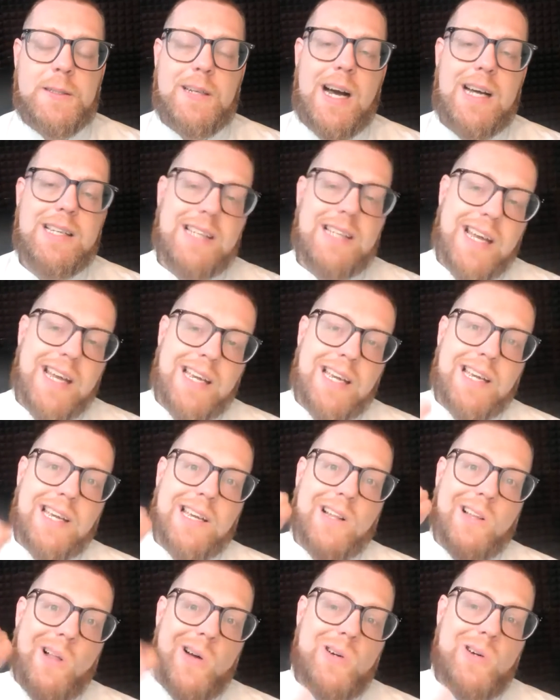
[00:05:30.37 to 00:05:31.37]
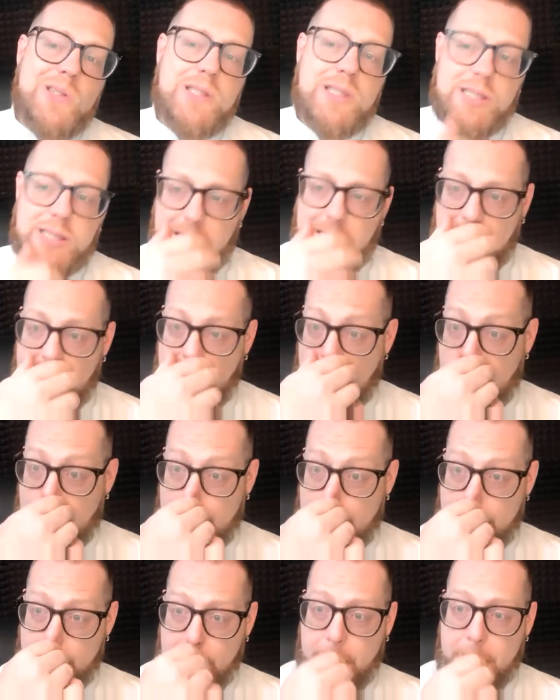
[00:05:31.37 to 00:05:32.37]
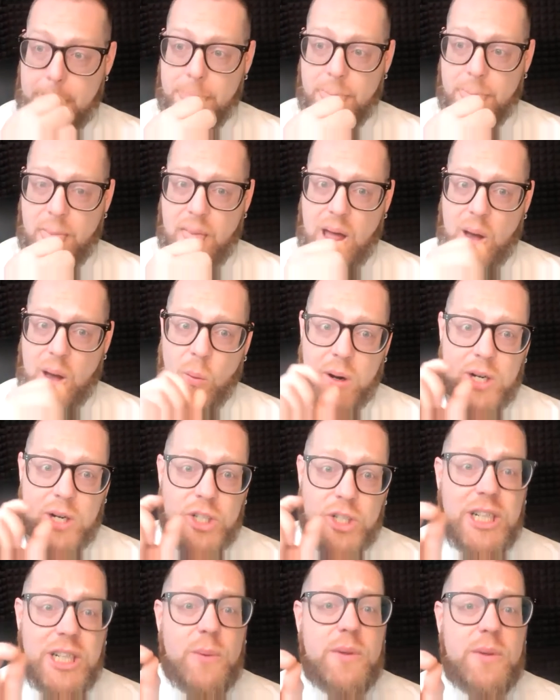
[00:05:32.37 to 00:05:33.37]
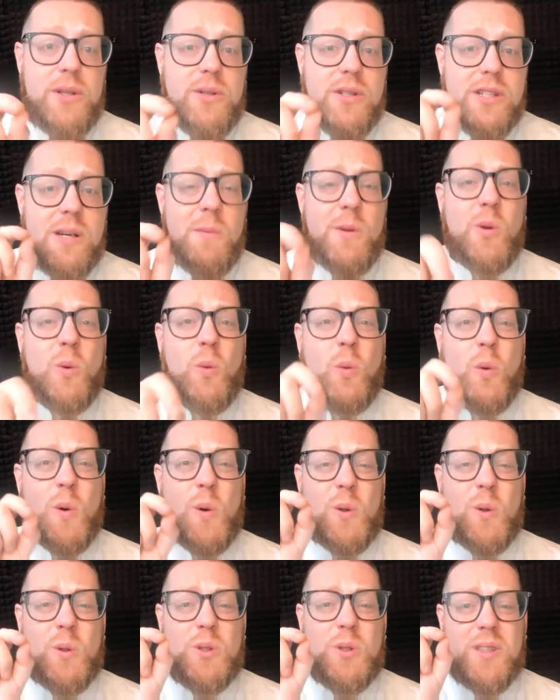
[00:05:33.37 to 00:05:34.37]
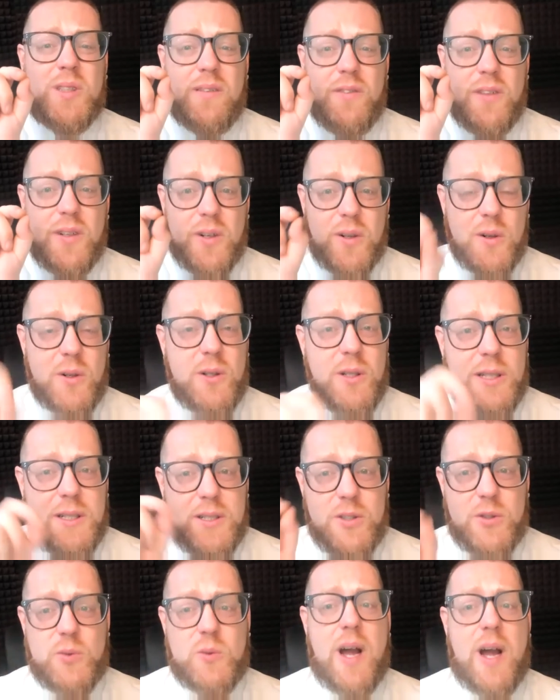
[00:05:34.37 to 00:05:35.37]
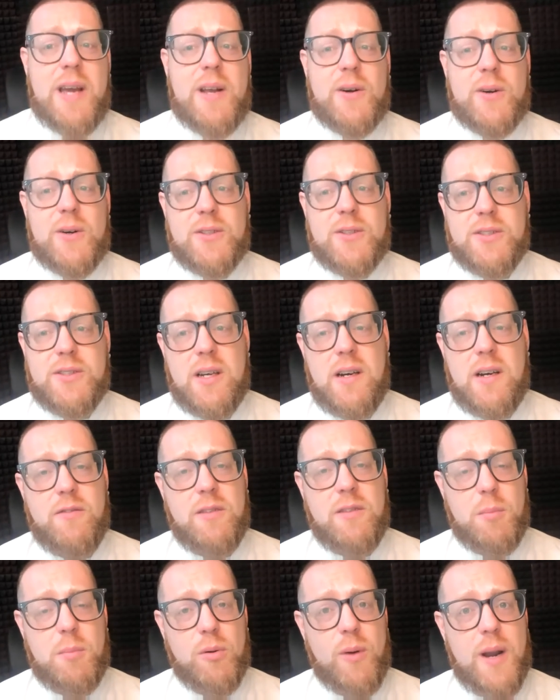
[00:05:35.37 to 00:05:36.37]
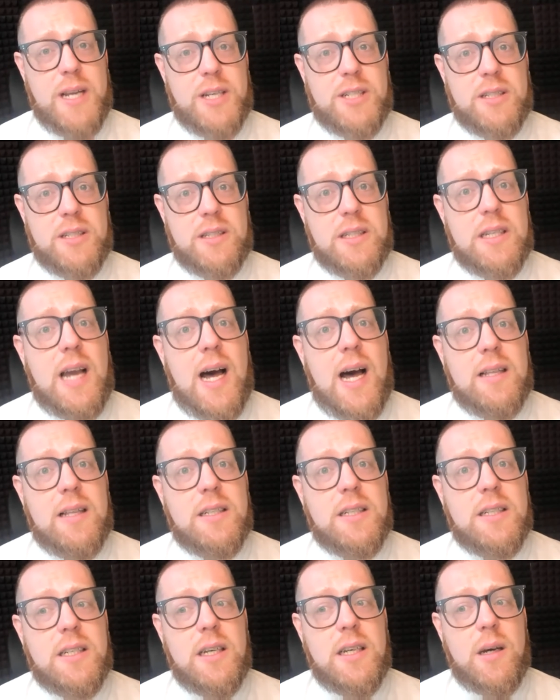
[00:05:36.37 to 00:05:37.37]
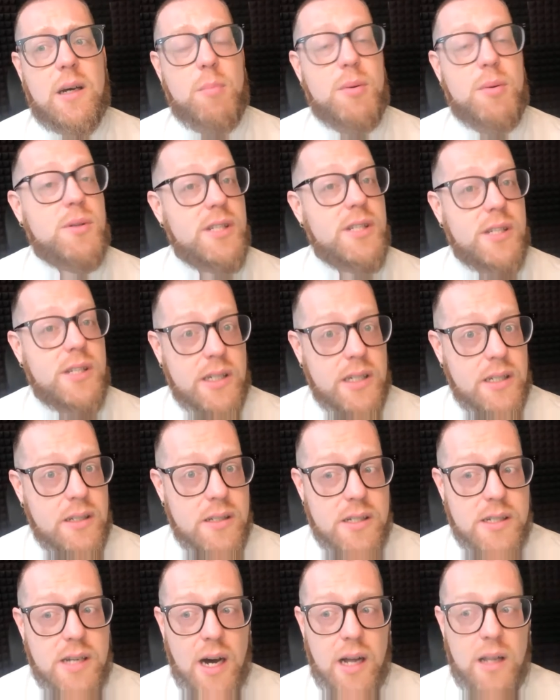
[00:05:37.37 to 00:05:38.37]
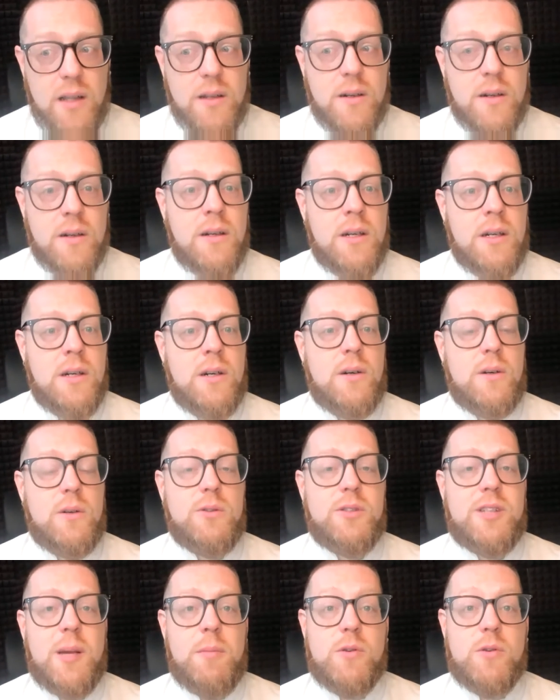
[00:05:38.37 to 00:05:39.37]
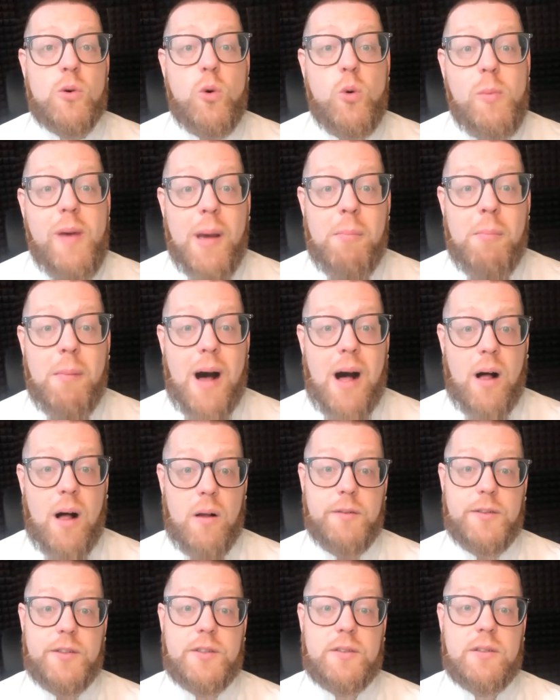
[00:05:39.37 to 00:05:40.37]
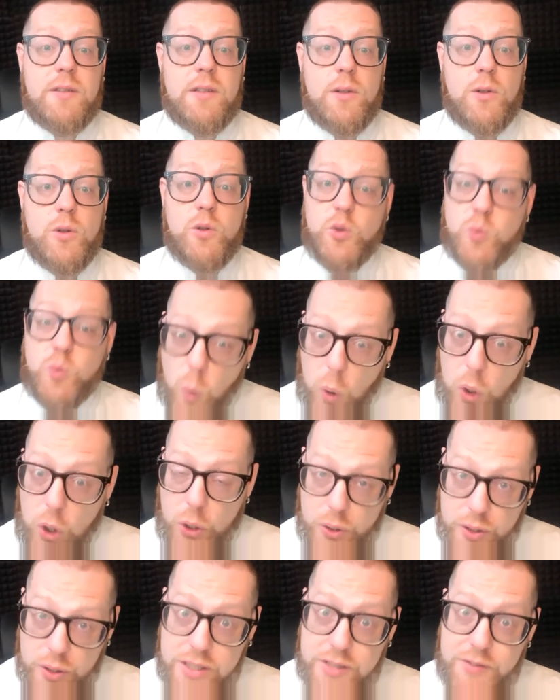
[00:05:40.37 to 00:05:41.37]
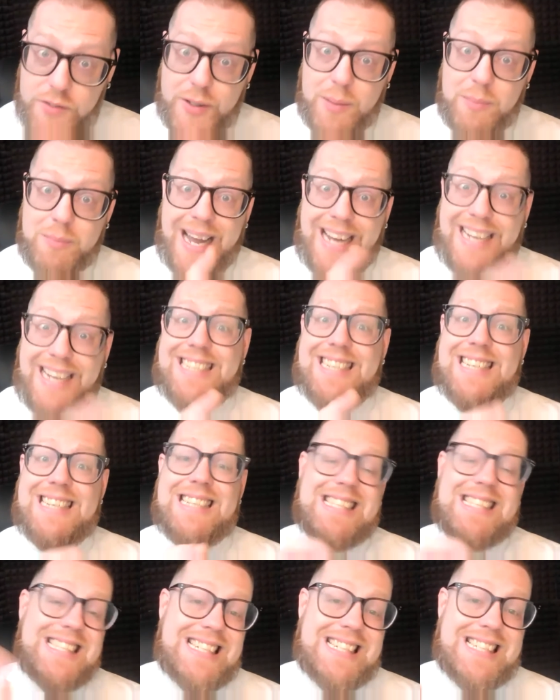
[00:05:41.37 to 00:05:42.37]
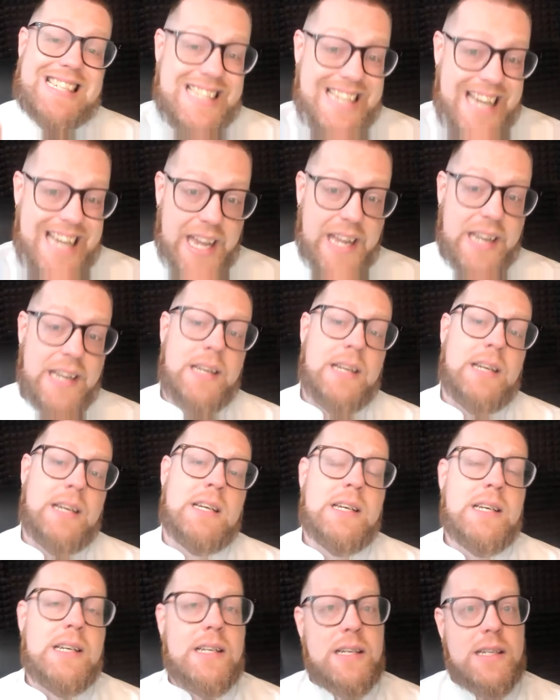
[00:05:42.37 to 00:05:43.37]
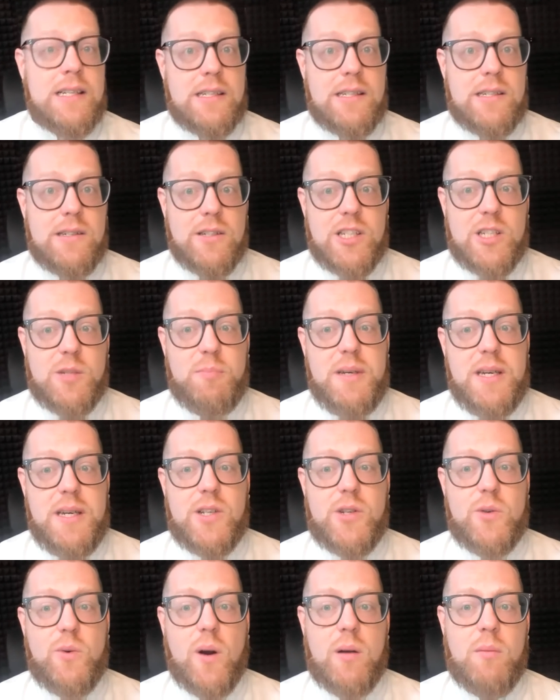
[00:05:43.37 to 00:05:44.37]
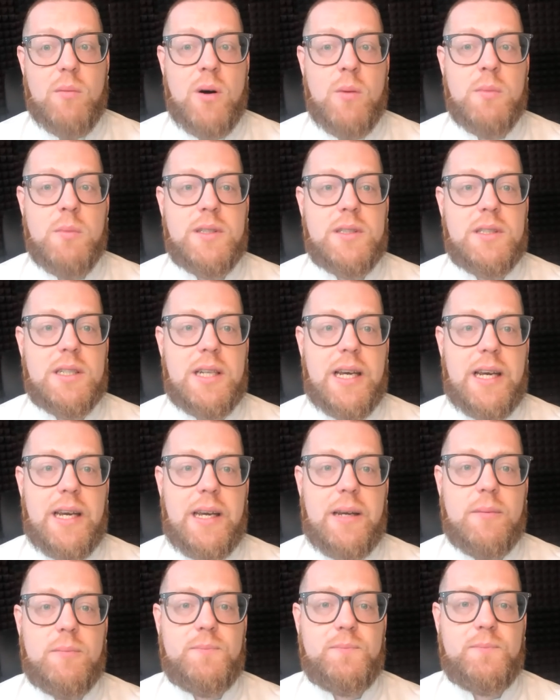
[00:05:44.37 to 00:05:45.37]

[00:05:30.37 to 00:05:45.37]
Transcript: As I close today, I want to share with you some of the words of the earliest writers of liberation theology, a Brazilian scholar whose name is Rubem Alves, whose words from 1968 still speak to our moment today.